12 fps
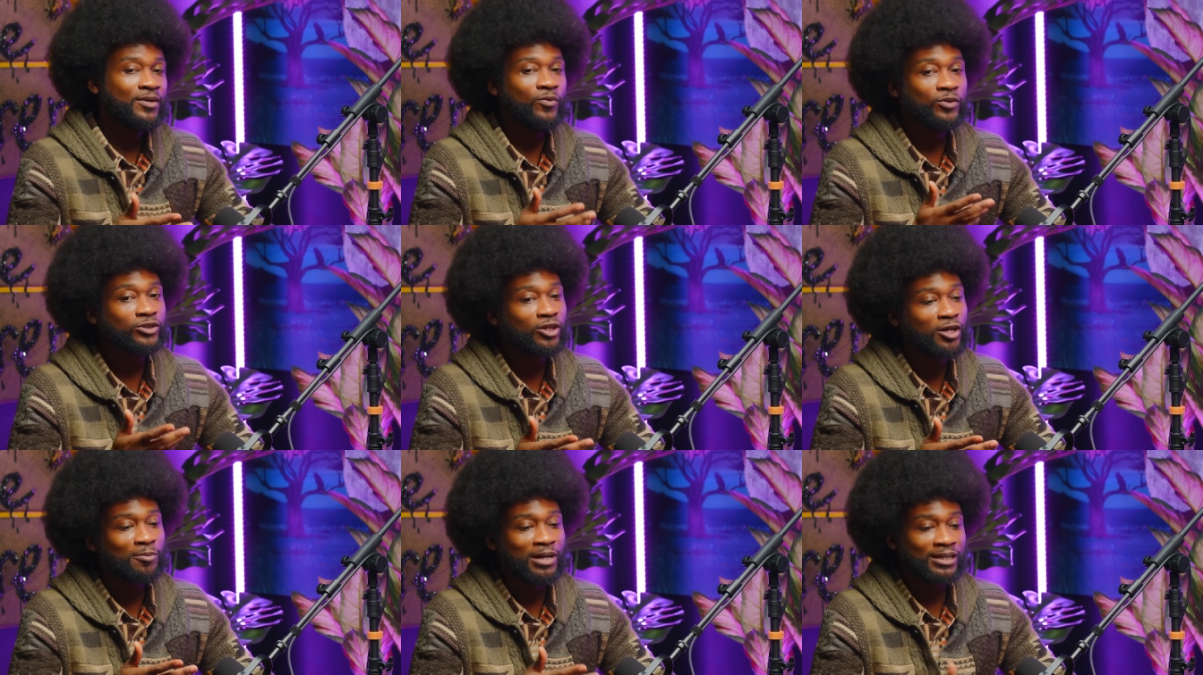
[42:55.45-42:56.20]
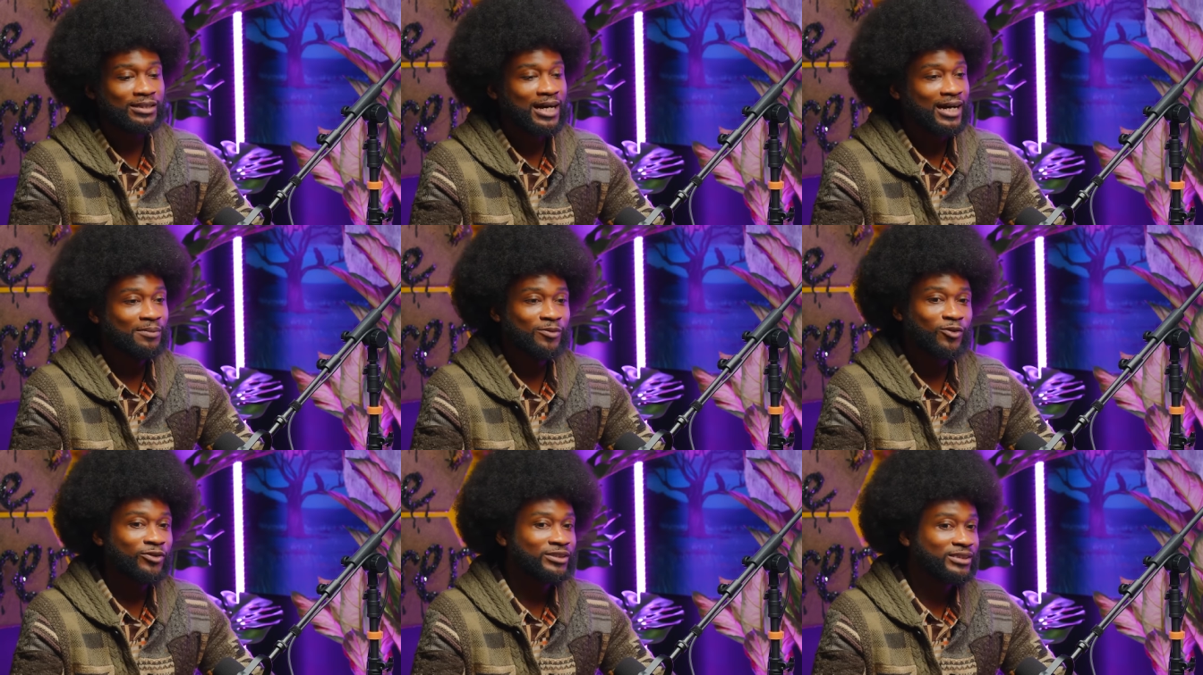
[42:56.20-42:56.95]
when we talk about diet, I'm going
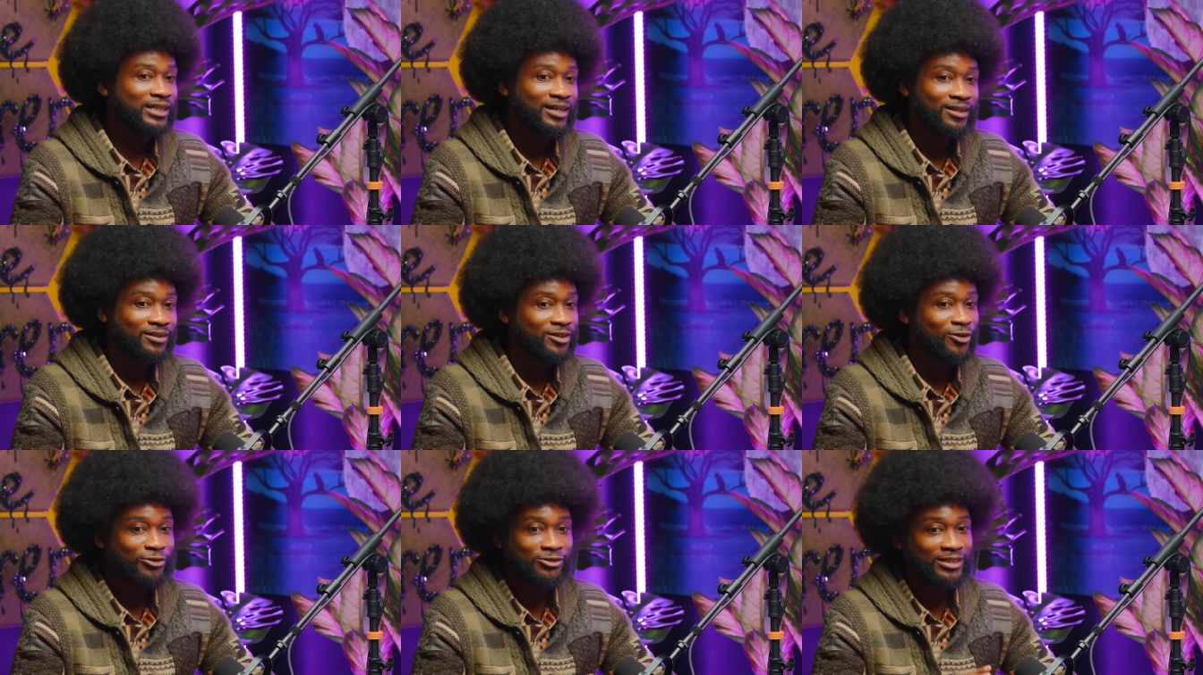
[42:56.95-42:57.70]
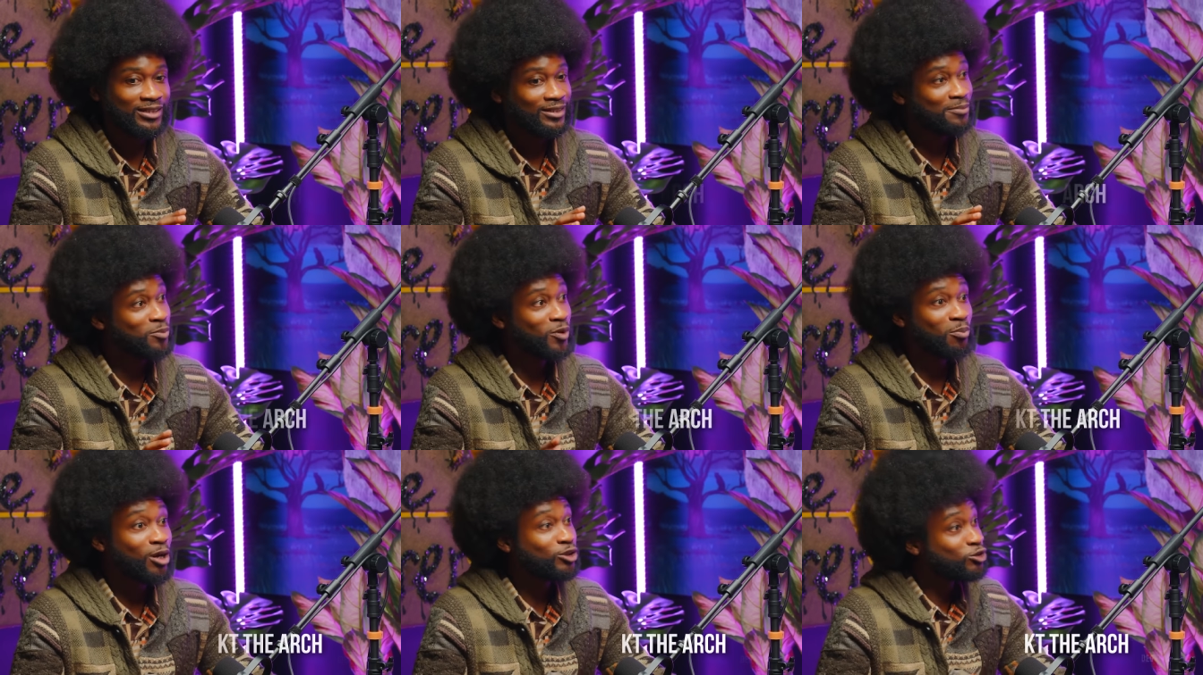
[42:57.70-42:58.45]
to always say, yo, you need to eat
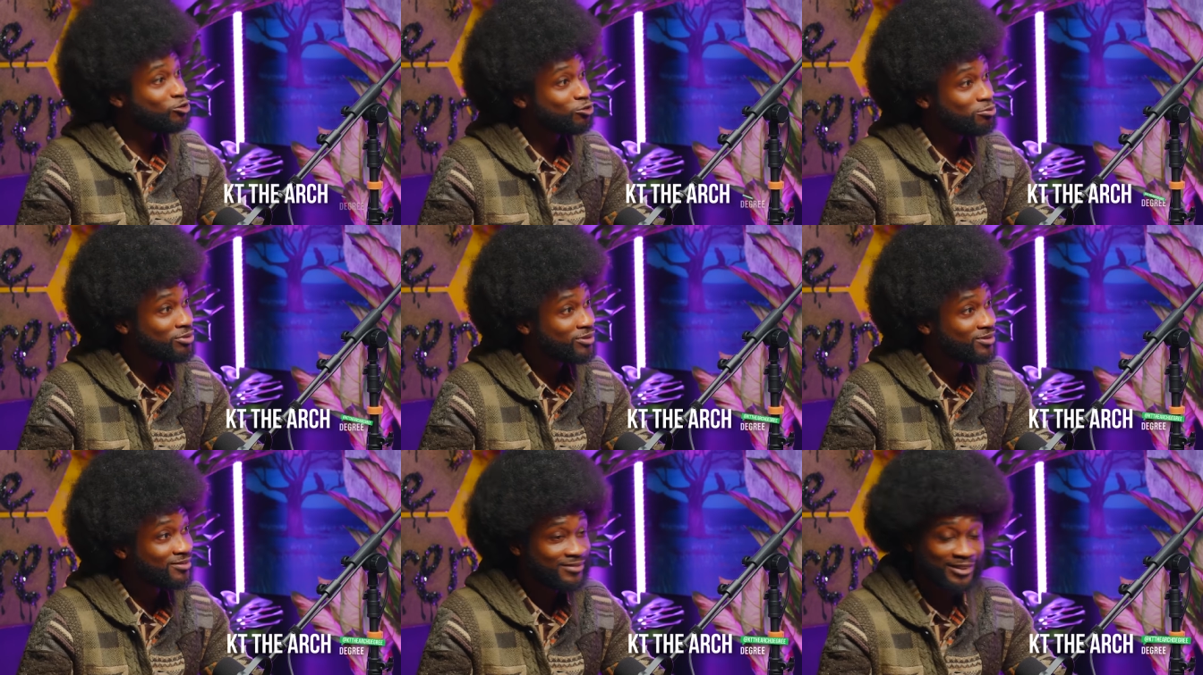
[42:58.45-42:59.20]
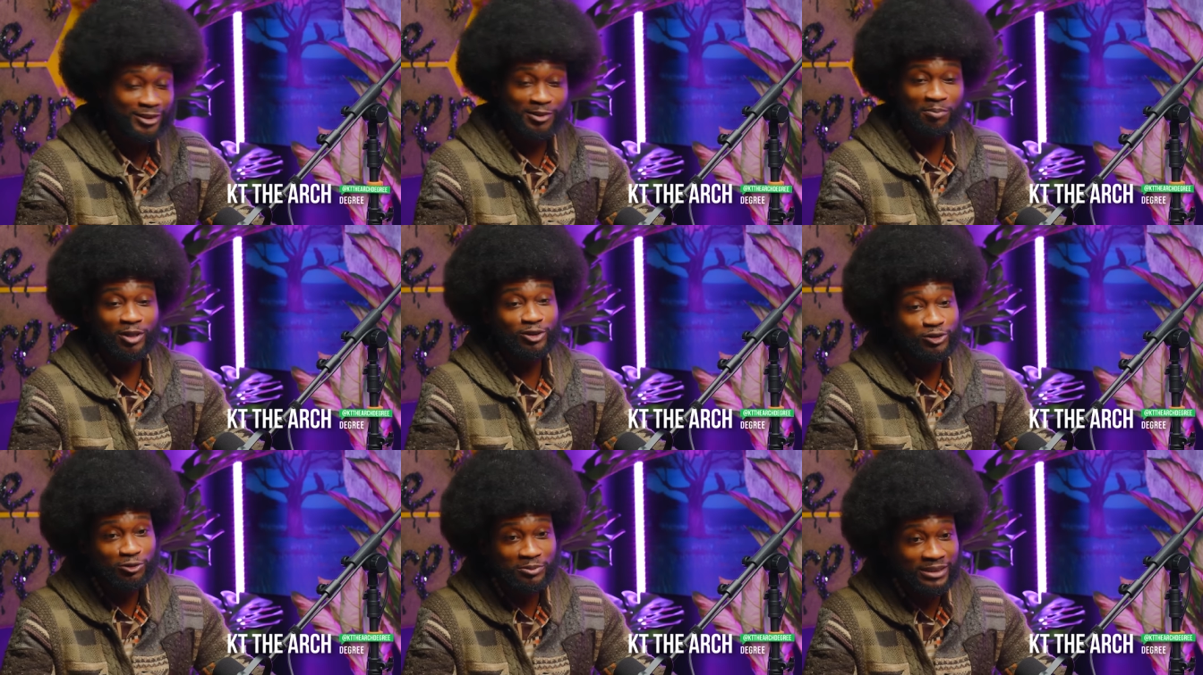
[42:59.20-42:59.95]
more mushrooms, get some
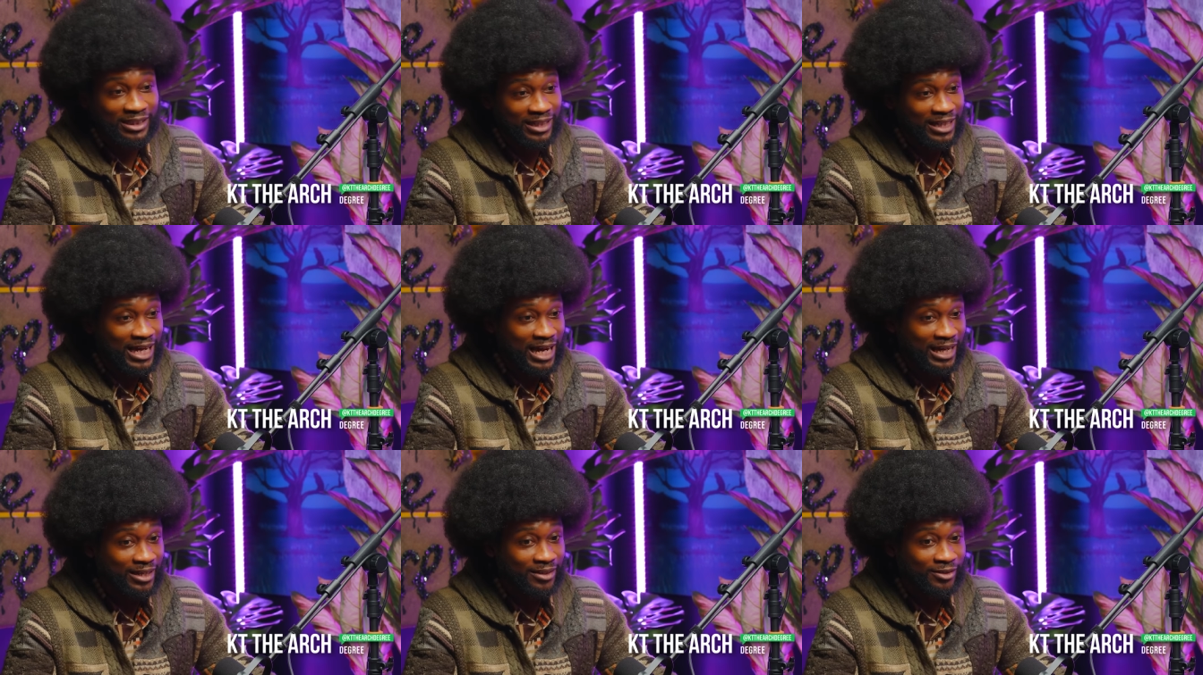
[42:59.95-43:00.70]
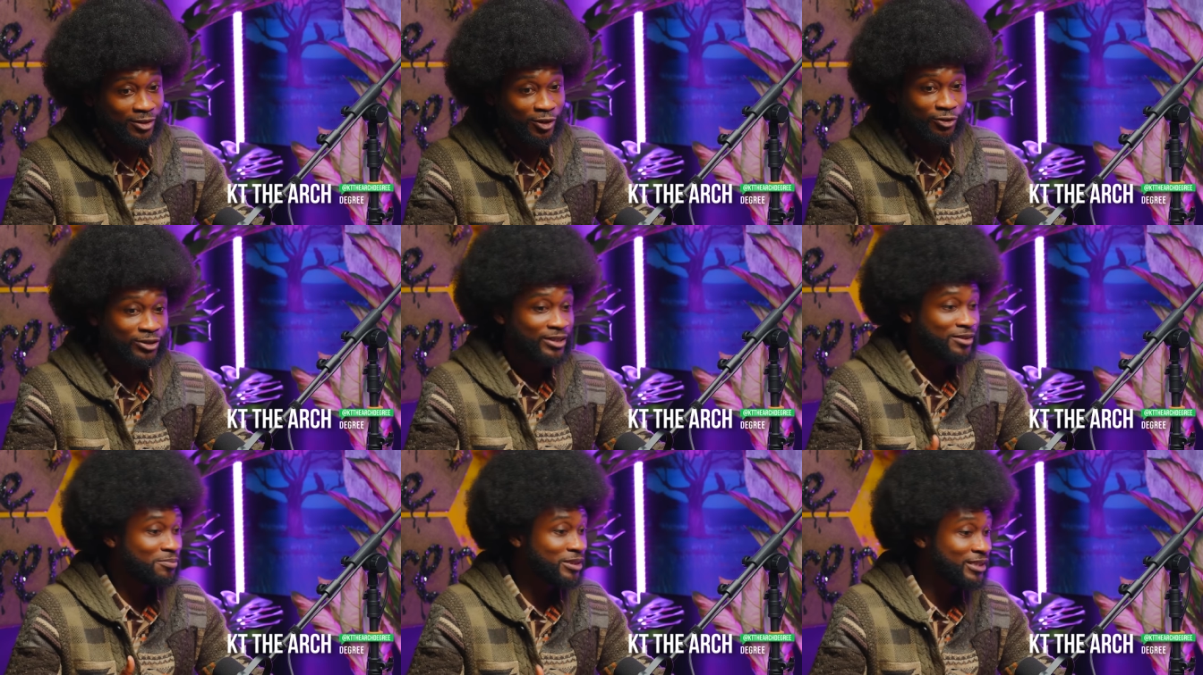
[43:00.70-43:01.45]
mushrooms in your diet, you know,
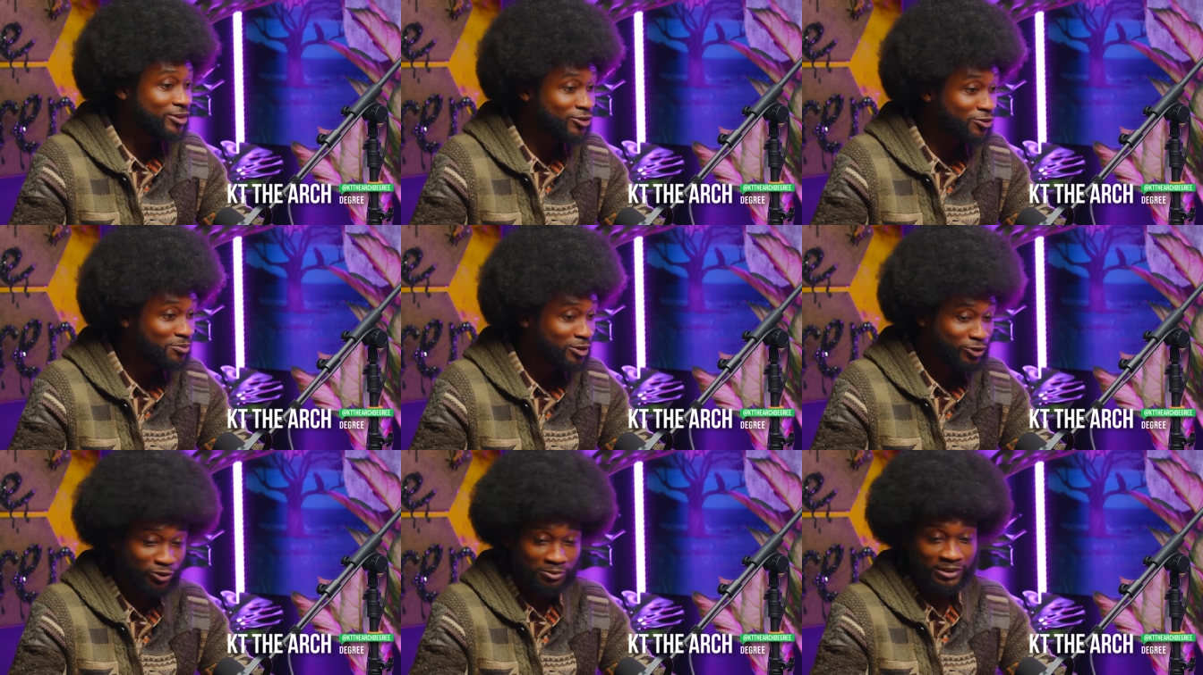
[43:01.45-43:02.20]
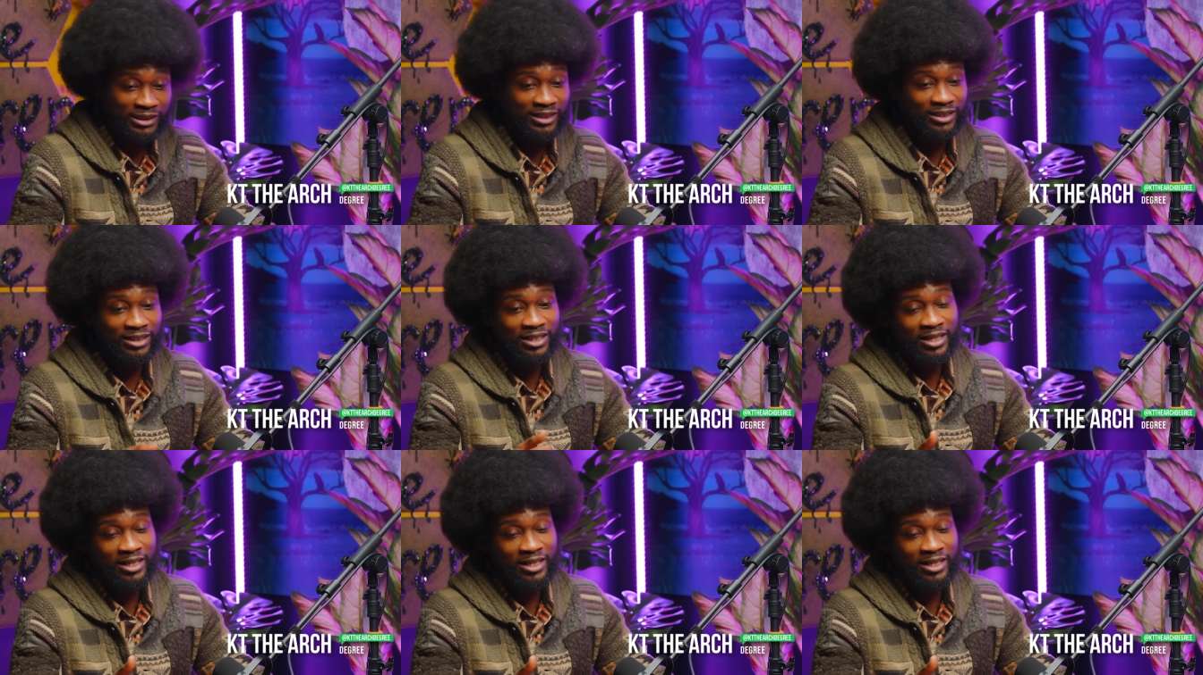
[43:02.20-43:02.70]
get the medicinal mushrooms in,